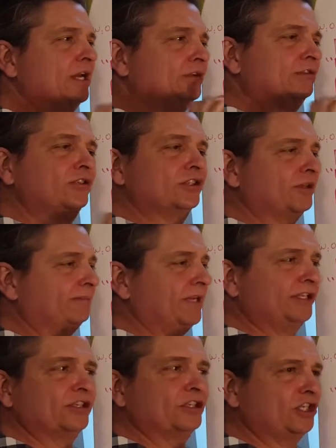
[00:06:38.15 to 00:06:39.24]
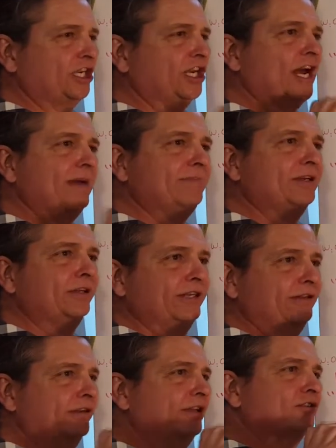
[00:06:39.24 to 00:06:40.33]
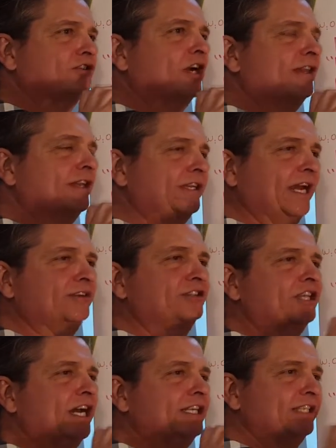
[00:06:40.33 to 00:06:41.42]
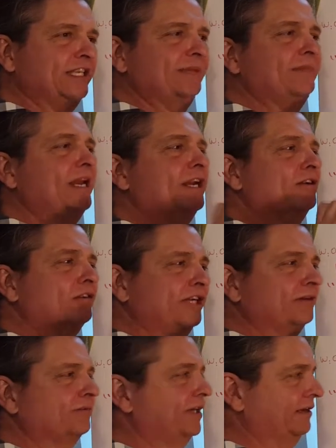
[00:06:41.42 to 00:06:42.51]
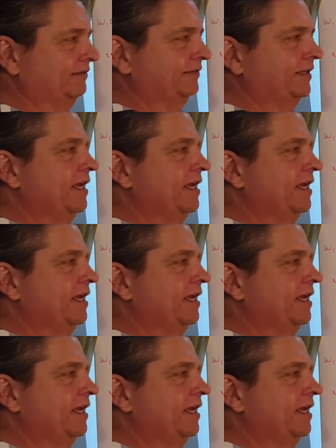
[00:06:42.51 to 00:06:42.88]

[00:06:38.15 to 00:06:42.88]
You're just a piece of shit liability they're either trying to downsize, eliminate, or get rid of.